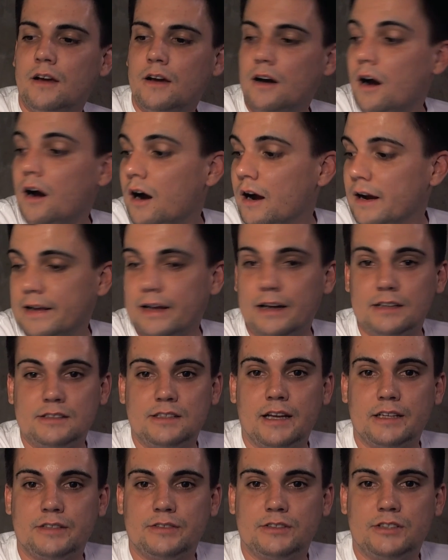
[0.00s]
Alright guys,
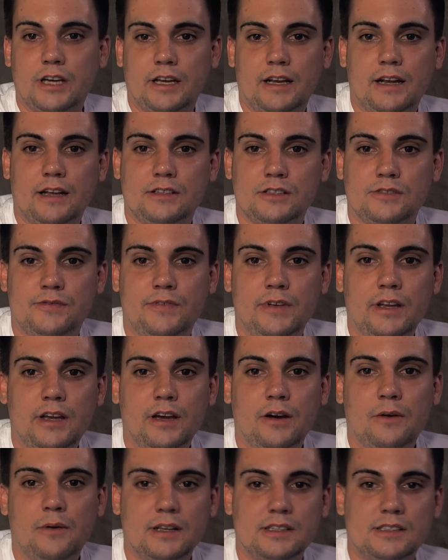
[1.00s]
thanks for checking out this
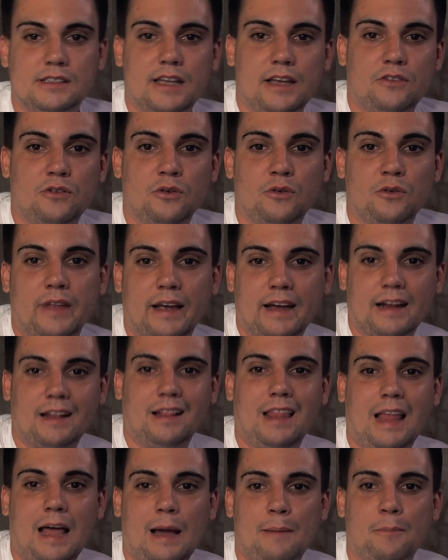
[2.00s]
video, and stay tuned. I got a
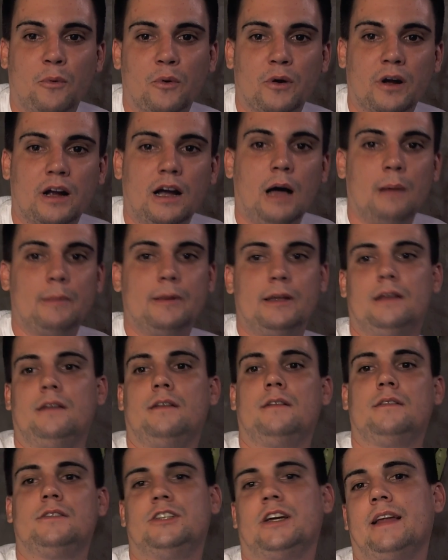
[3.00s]
lot more coming.
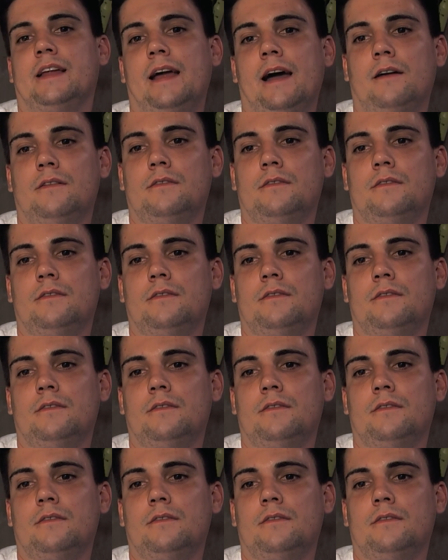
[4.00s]
Check it out.